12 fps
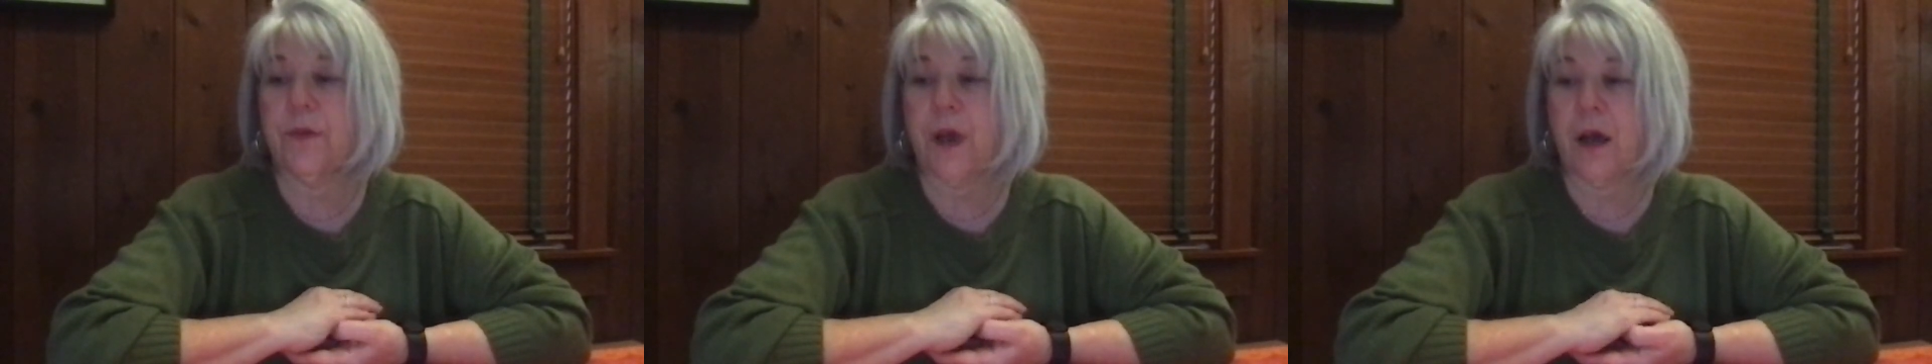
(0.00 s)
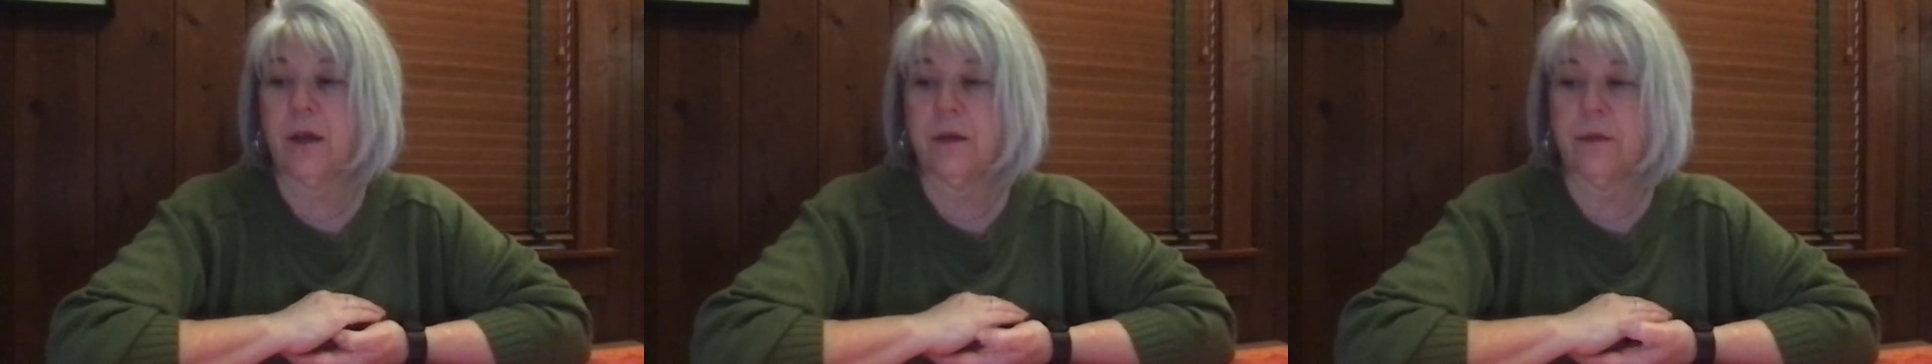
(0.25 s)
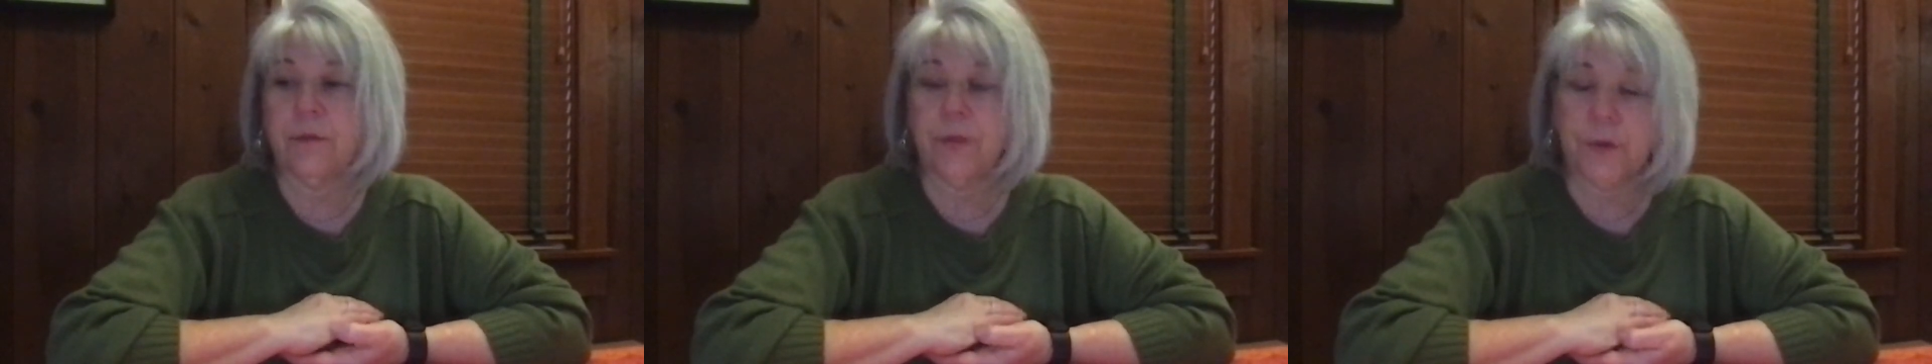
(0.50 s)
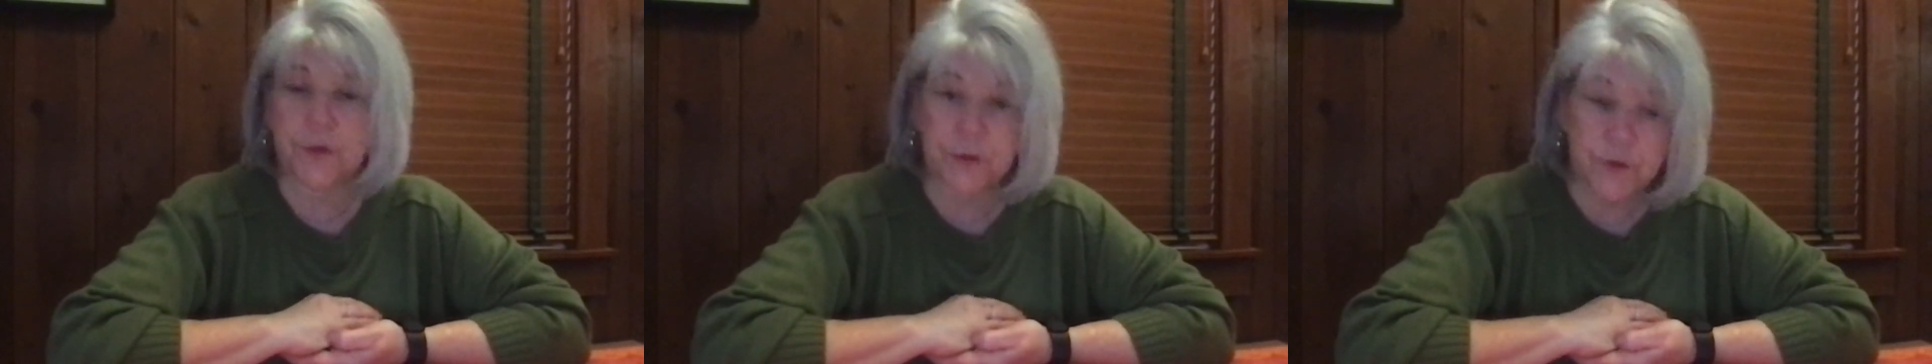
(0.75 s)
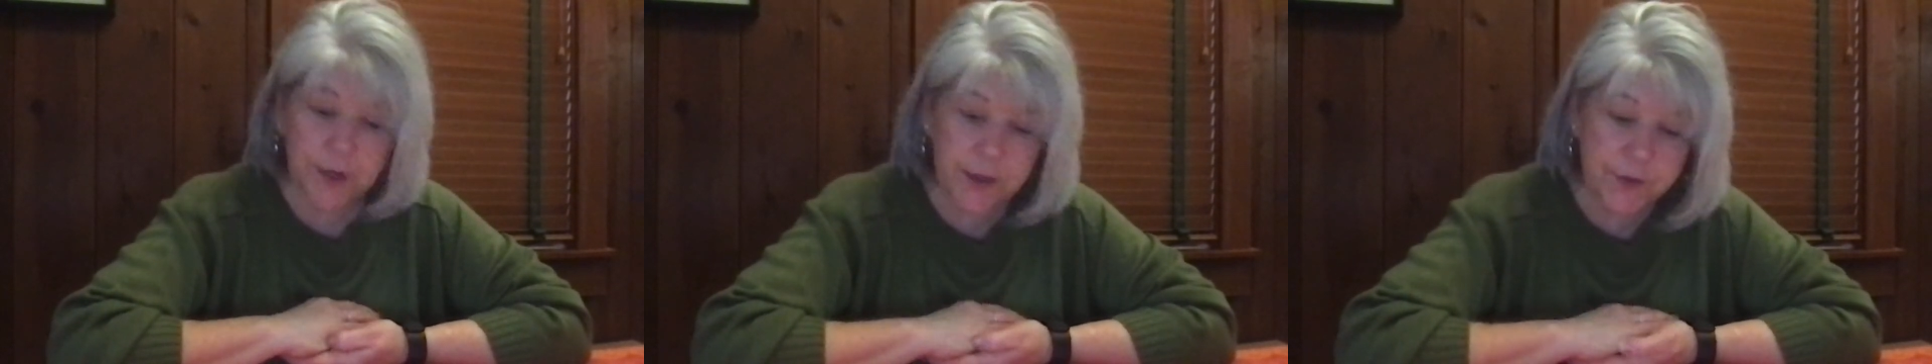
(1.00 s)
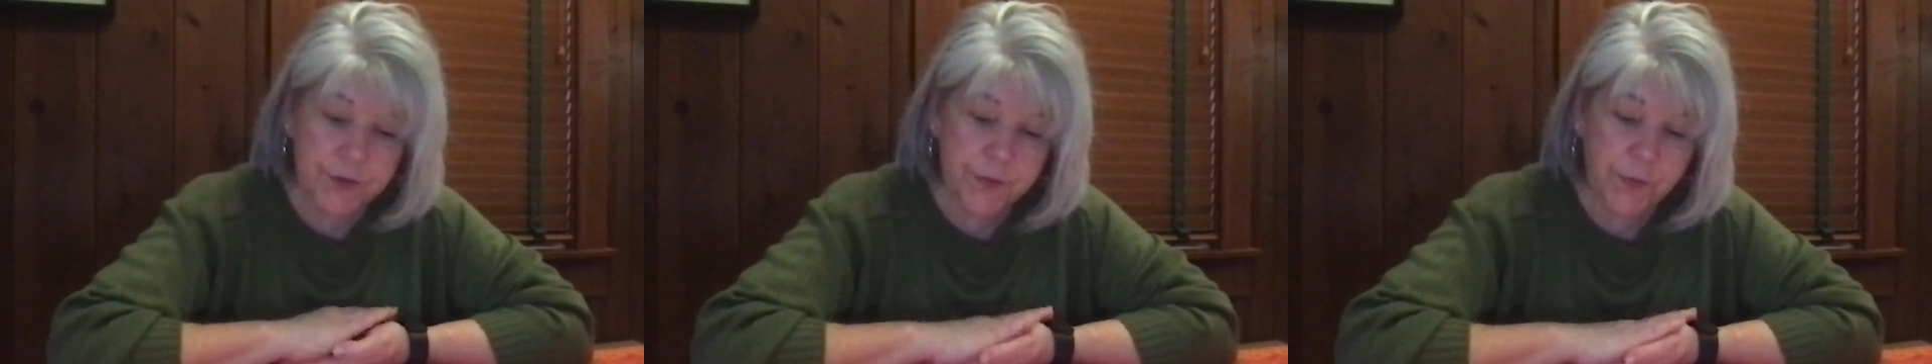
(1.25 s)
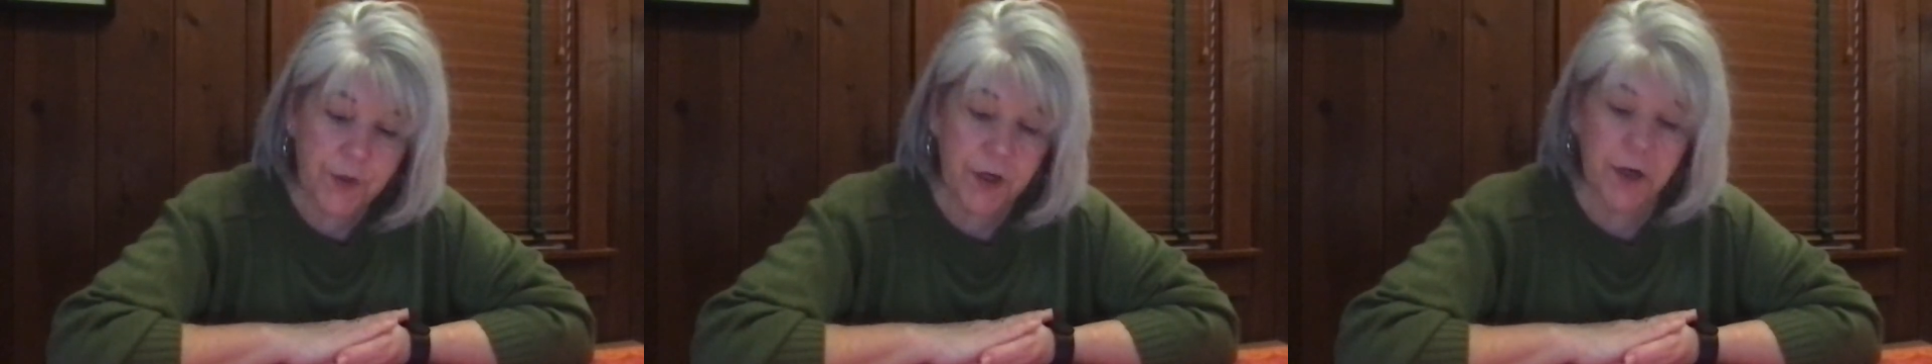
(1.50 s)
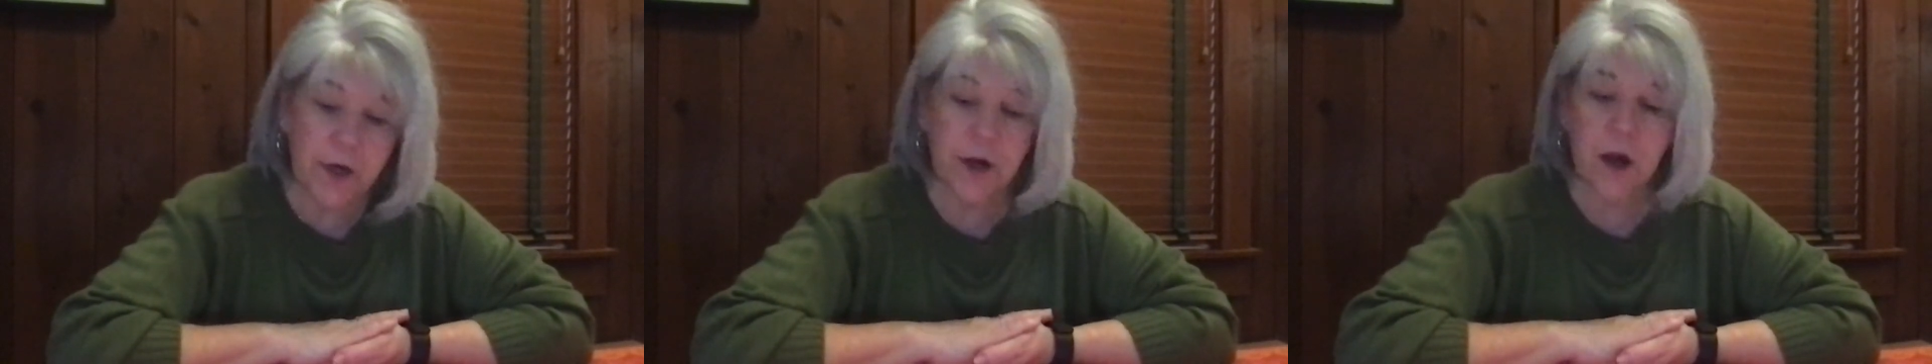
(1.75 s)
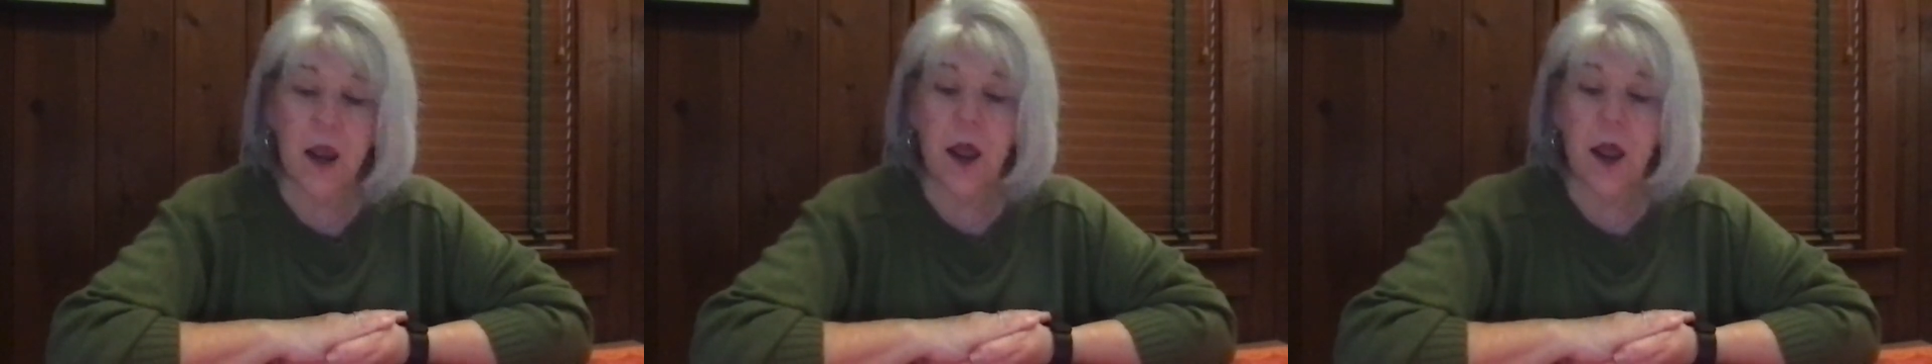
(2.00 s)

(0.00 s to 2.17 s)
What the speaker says: gotten personal trainers for her,